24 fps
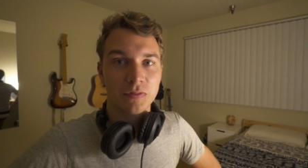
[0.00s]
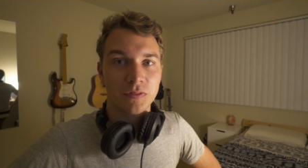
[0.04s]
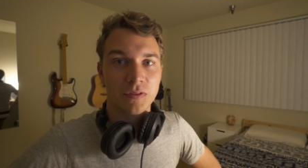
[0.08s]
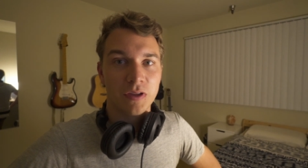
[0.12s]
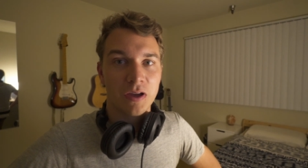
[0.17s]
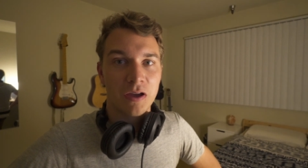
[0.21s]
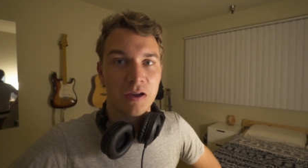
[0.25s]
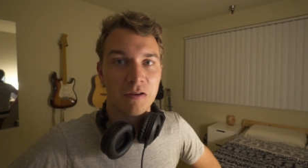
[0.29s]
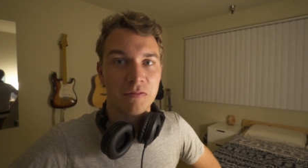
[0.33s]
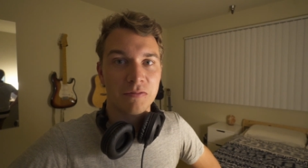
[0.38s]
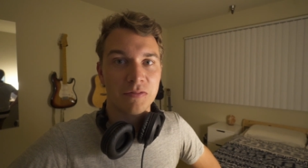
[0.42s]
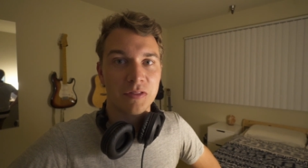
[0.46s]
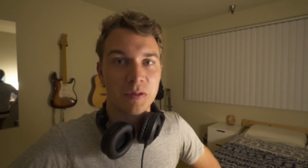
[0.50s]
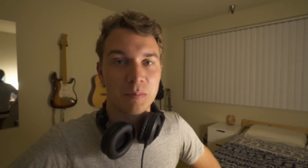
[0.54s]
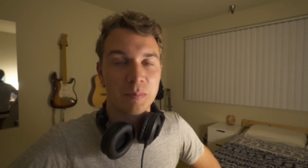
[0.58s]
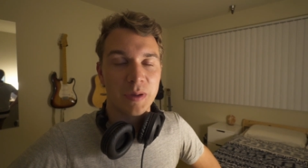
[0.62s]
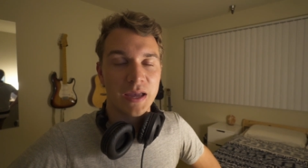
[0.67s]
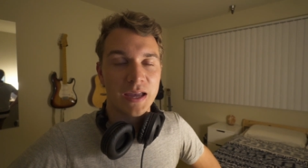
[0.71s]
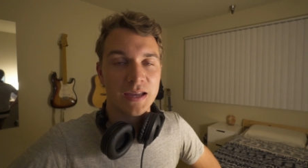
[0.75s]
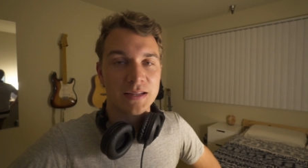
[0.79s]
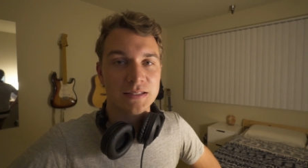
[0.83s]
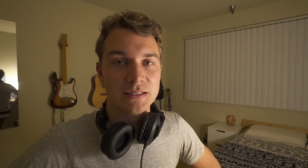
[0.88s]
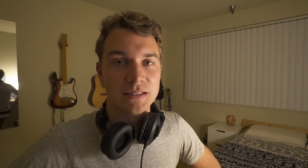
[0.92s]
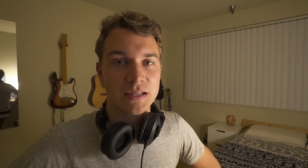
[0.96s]
of the
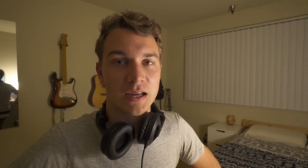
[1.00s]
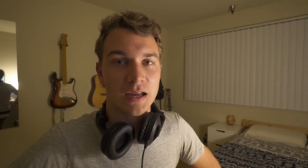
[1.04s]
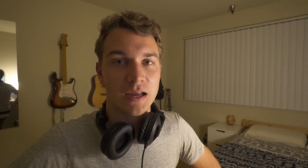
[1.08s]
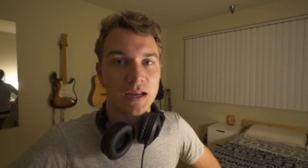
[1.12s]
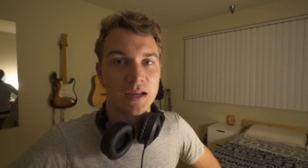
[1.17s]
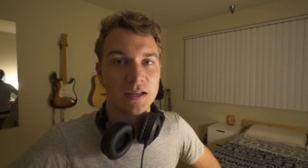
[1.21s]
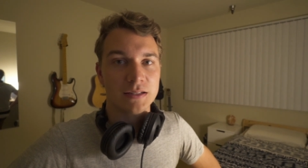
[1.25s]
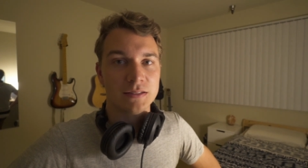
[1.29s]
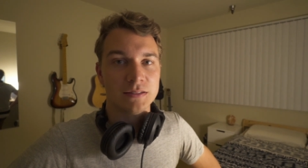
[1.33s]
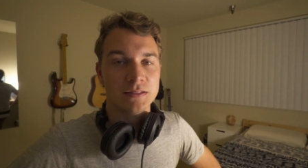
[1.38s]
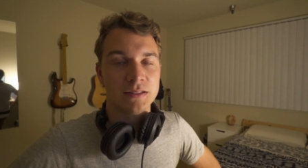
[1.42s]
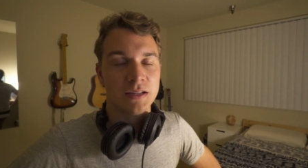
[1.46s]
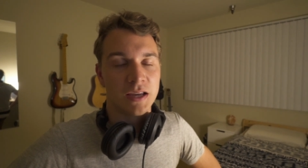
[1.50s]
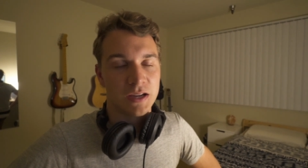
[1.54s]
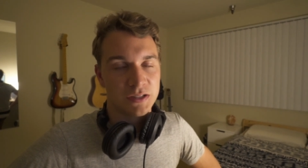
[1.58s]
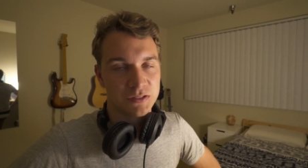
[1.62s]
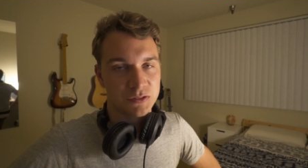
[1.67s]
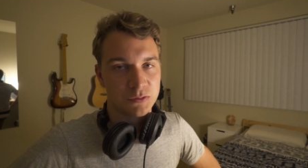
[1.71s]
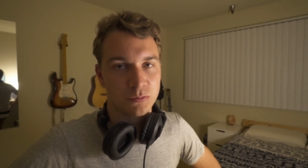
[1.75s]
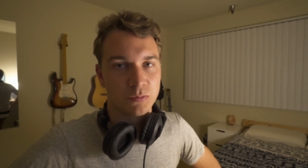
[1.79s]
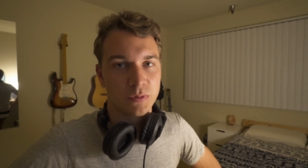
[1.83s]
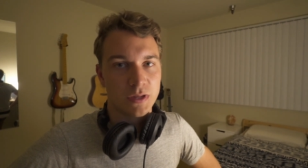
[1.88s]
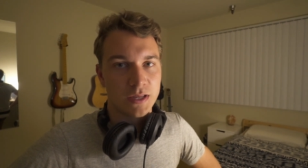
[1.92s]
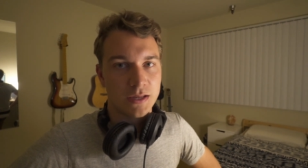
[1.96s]
band guide
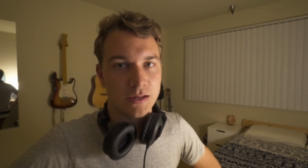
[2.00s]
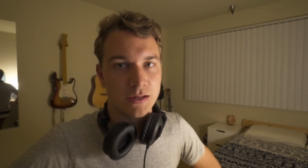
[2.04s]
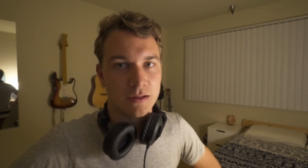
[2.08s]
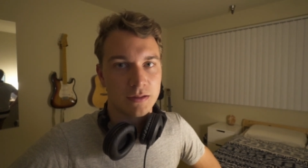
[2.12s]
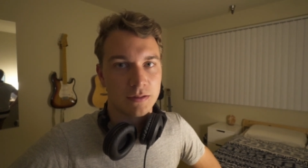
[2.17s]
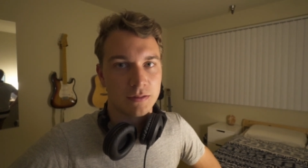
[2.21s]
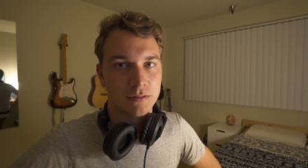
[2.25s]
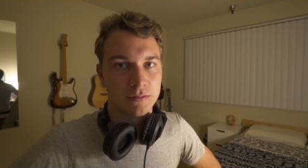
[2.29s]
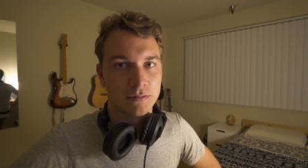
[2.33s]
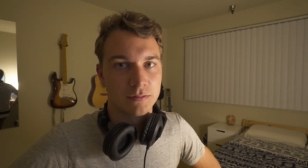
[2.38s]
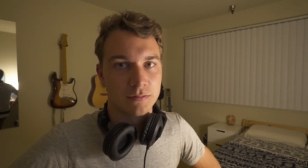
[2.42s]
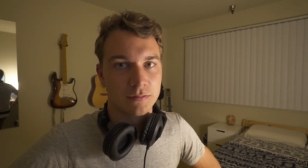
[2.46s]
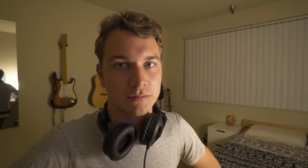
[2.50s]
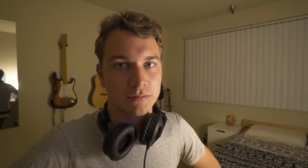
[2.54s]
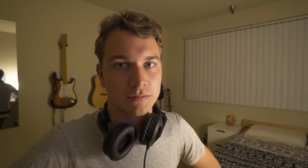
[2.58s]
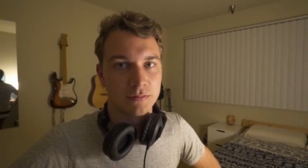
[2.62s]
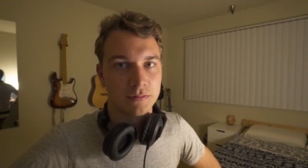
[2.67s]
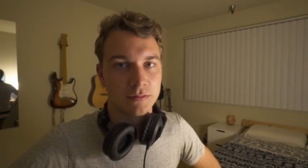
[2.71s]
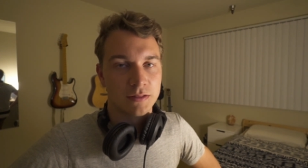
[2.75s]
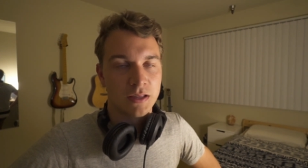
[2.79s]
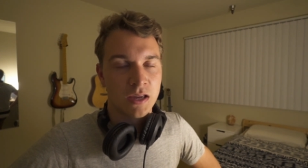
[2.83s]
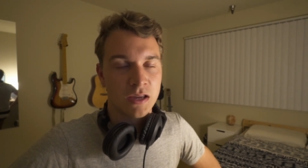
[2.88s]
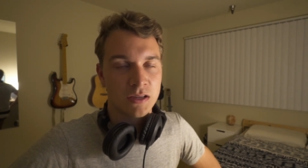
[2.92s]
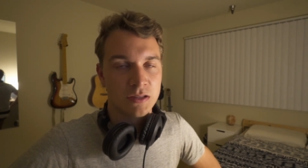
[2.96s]
next week.
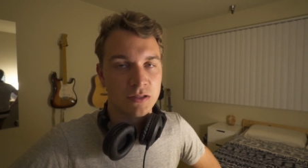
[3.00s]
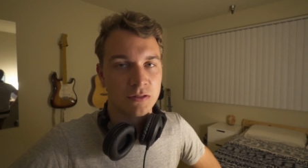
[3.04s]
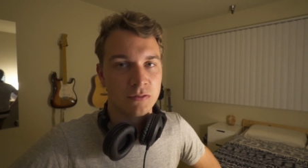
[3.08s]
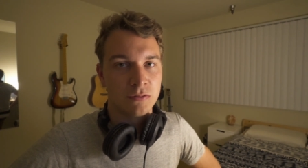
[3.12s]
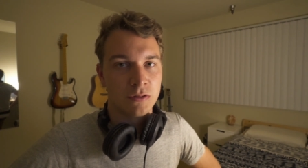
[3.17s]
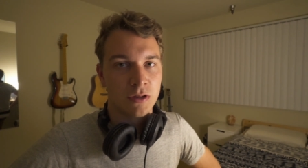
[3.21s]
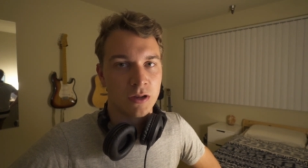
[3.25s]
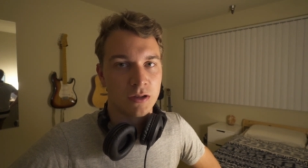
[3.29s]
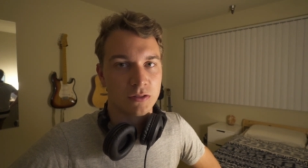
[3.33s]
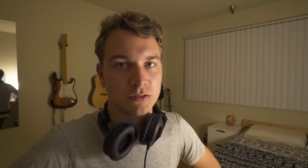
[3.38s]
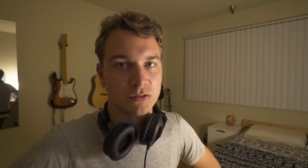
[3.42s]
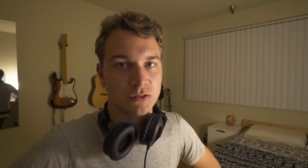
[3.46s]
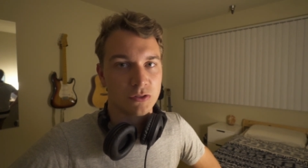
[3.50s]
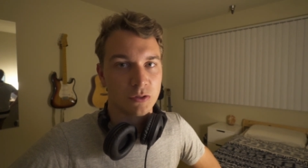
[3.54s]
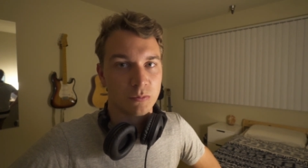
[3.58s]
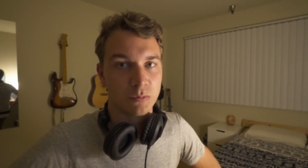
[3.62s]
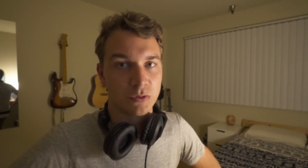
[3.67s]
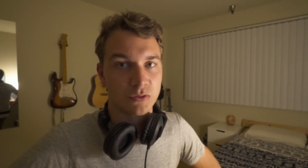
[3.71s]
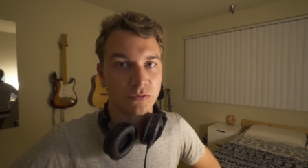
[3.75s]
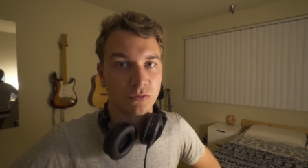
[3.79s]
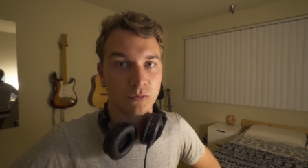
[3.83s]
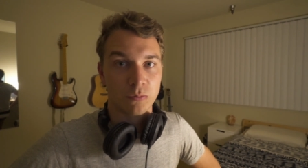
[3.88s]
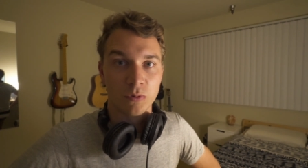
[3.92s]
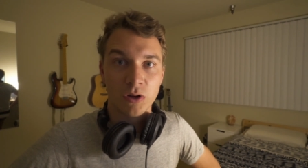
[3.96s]
Thank you guys so
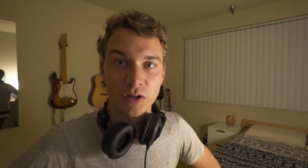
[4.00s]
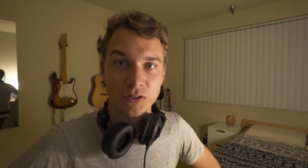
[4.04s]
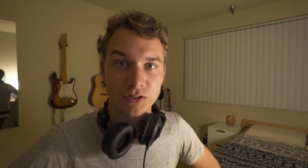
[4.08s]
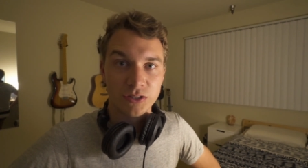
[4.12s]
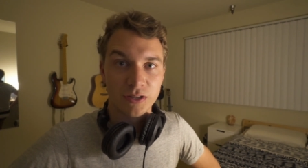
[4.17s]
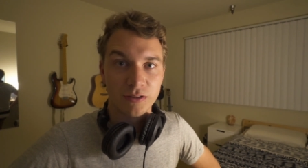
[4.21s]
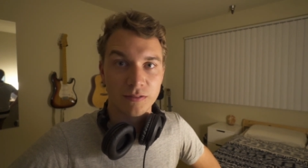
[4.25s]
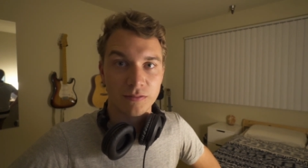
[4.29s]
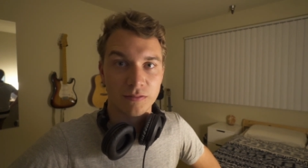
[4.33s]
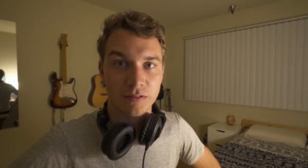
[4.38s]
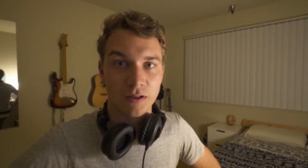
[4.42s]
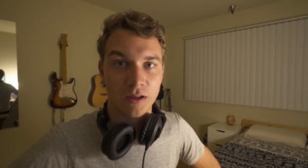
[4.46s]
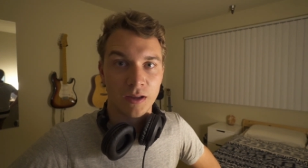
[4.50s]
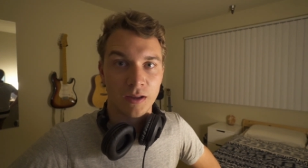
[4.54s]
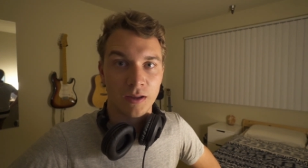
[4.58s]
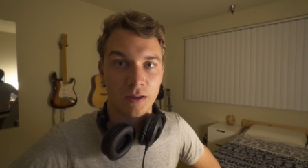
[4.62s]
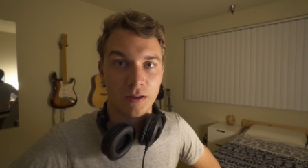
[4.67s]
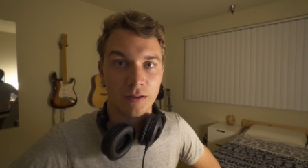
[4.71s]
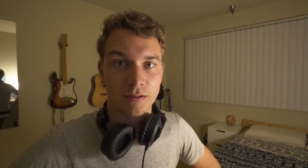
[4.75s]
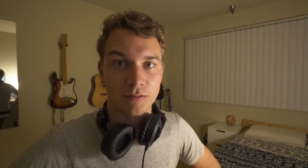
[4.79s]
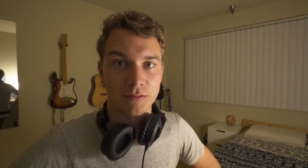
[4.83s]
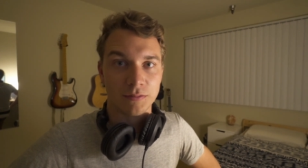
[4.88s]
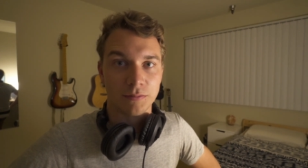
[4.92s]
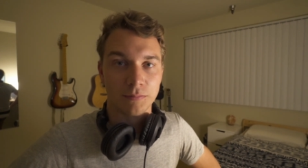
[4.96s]
much for watching,
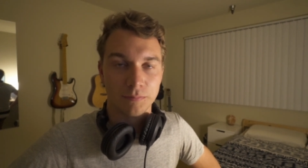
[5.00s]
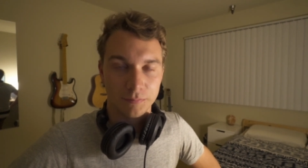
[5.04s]
and